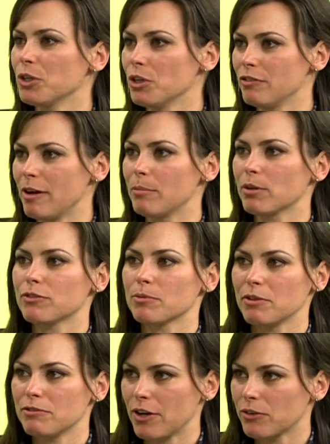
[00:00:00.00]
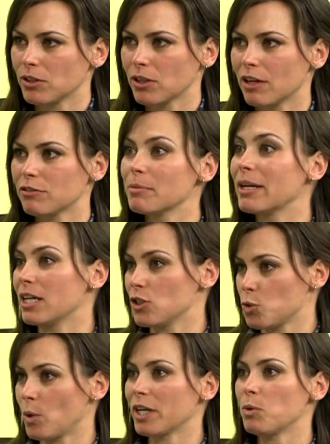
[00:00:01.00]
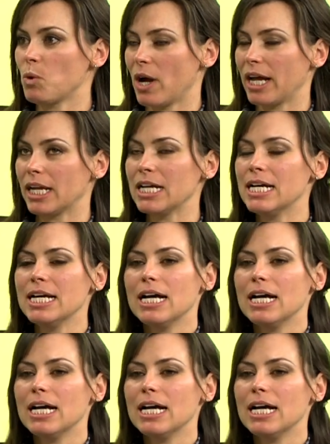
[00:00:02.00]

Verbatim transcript: November from the federal government in 21.